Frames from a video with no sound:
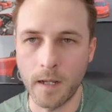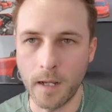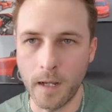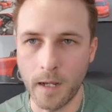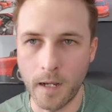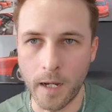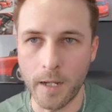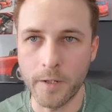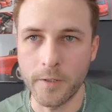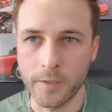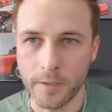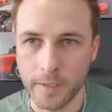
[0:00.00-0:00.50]

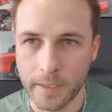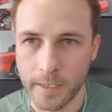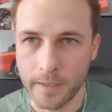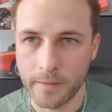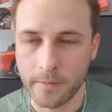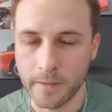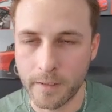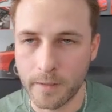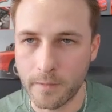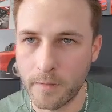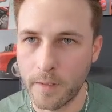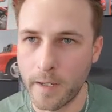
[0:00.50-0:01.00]
underneath
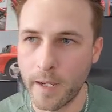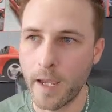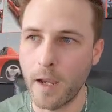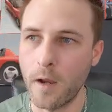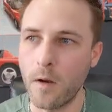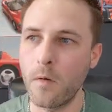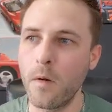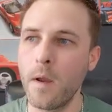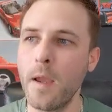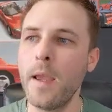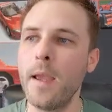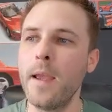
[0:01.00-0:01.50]
it.
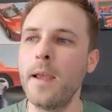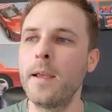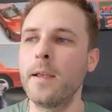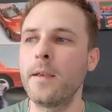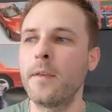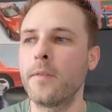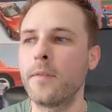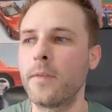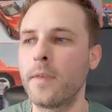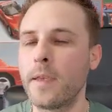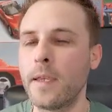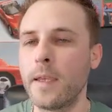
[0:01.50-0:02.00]
Now,
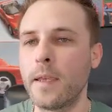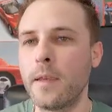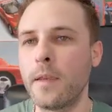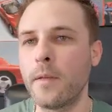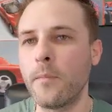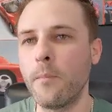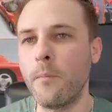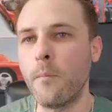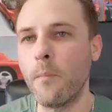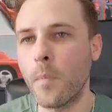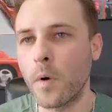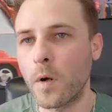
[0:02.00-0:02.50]
the
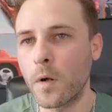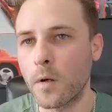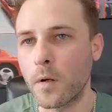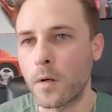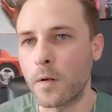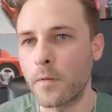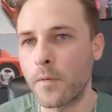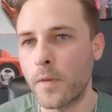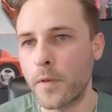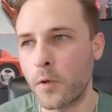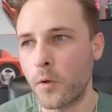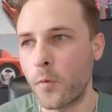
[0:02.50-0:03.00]

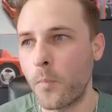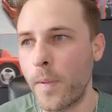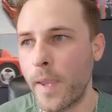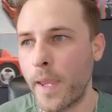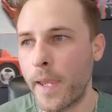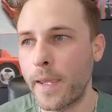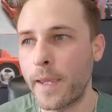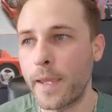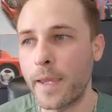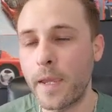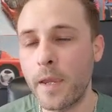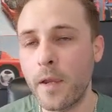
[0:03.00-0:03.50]
MER that you pay
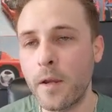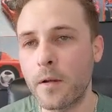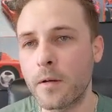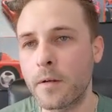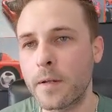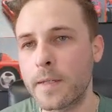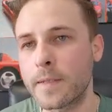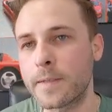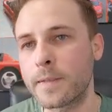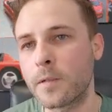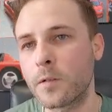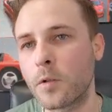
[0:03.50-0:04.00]
here
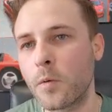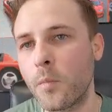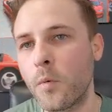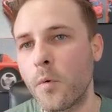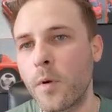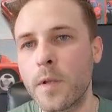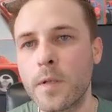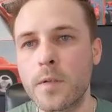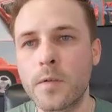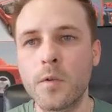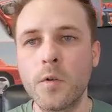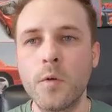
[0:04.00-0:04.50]
is
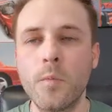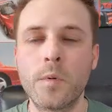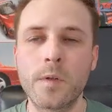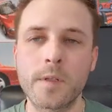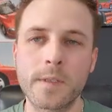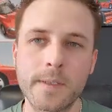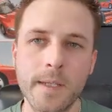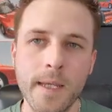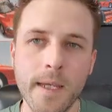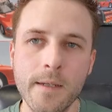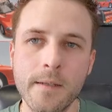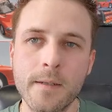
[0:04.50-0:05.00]

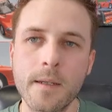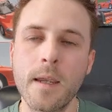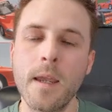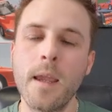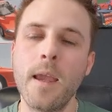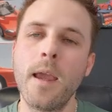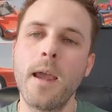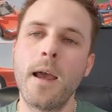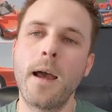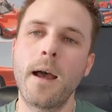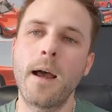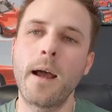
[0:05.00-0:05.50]
0.2%,
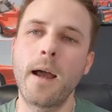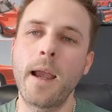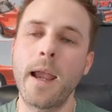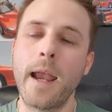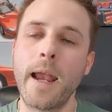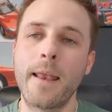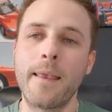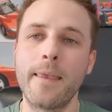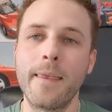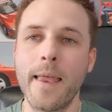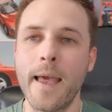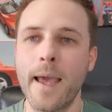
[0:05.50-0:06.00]

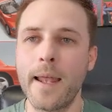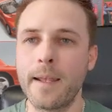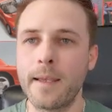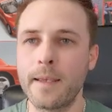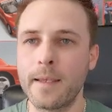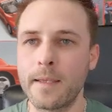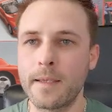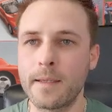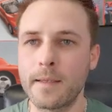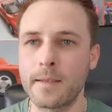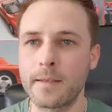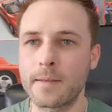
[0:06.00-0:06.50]
and that
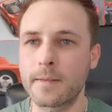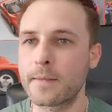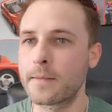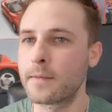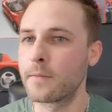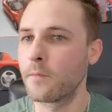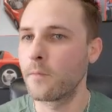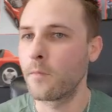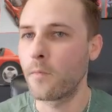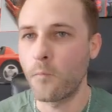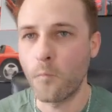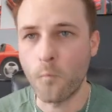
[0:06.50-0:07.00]
is
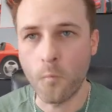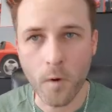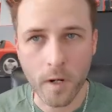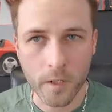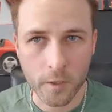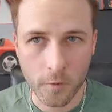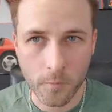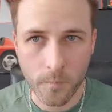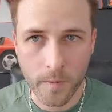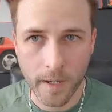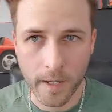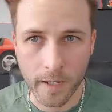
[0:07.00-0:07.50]
what
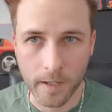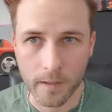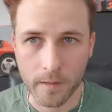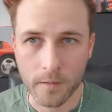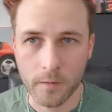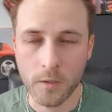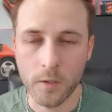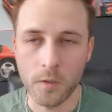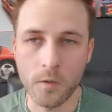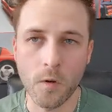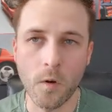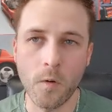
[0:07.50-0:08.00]
you pay.
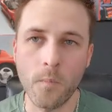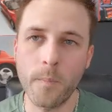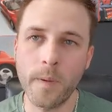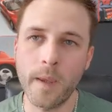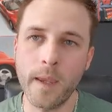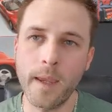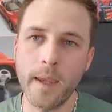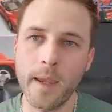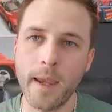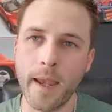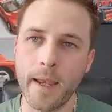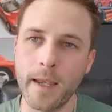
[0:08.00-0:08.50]
You don't
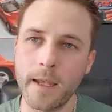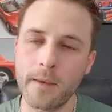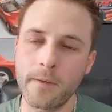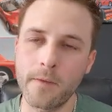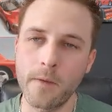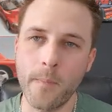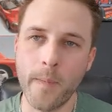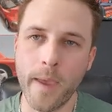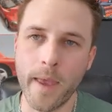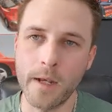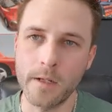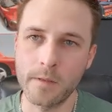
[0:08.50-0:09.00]
pay any of the
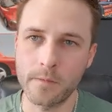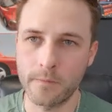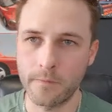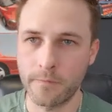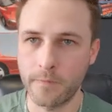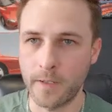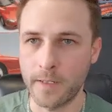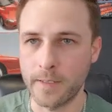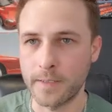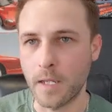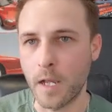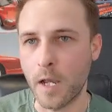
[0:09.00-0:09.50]
management
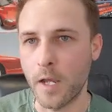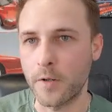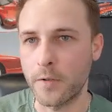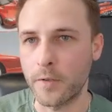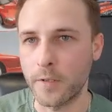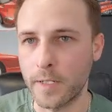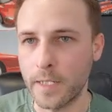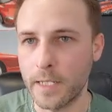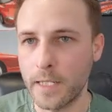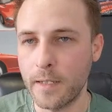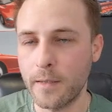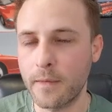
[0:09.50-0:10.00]
fees
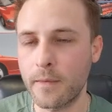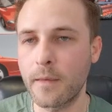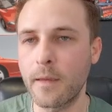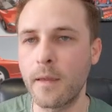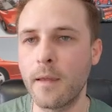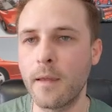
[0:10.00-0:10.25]
underneath,